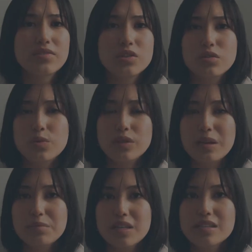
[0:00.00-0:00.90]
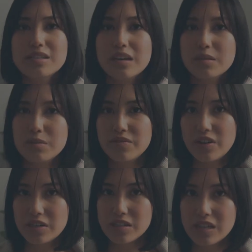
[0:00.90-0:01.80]
if you don't know what that means, that could be
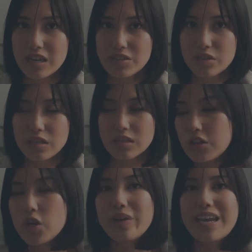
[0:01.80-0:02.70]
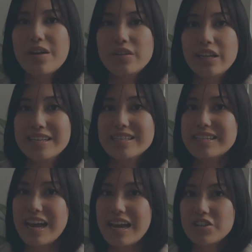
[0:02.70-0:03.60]
very disastrous. Knowing how to
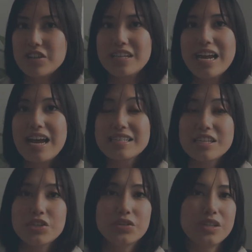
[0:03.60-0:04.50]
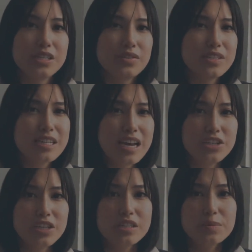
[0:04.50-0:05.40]
stash and then access your list of
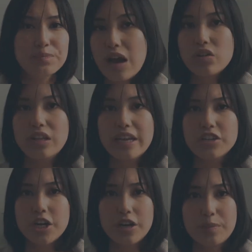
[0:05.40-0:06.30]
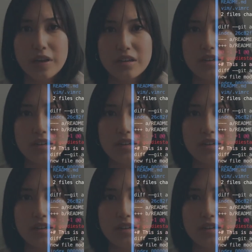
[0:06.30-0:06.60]
stashes, how to cherry pick a